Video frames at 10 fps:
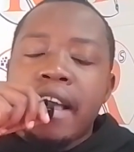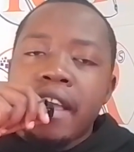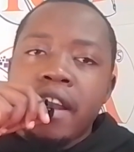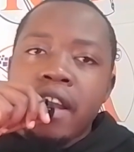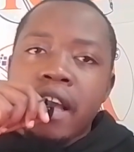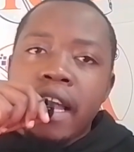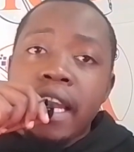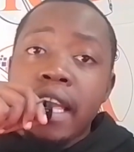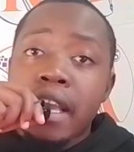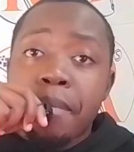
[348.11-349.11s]
in
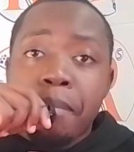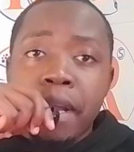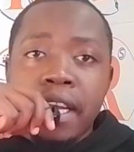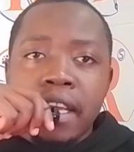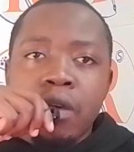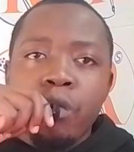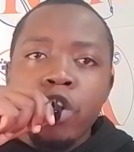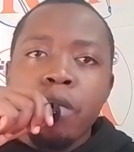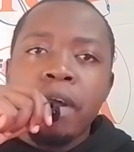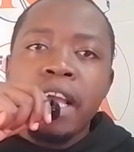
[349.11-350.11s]
link building.
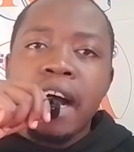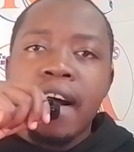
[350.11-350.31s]
We normally